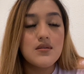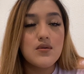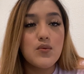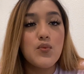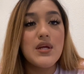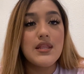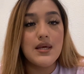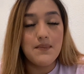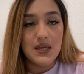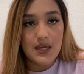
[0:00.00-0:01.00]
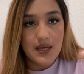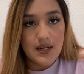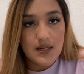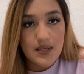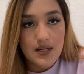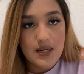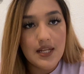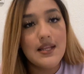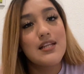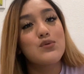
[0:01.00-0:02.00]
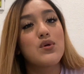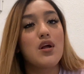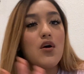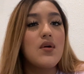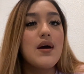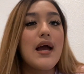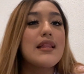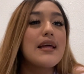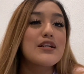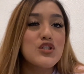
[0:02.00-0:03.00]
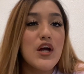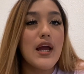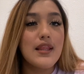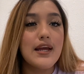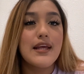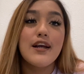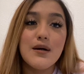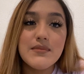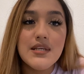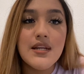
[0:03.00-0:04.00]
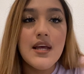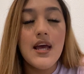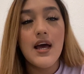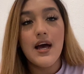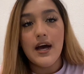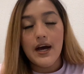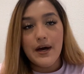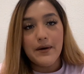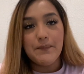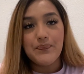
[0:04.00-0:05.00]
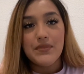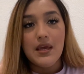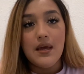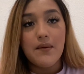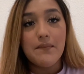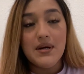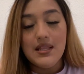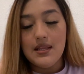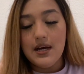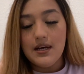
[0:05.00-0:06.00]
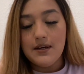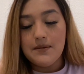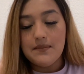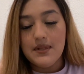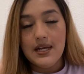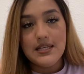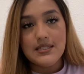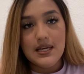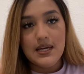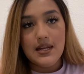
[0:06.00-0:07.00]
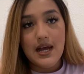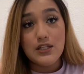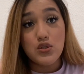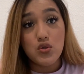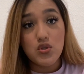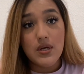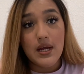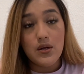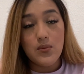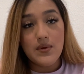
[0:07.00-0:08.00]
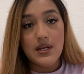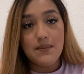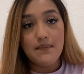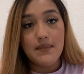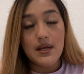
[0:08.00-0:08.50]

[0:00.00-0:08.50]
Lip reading: read them again, and that's when all the extra highlighting comes in. But like I said, I do try to read my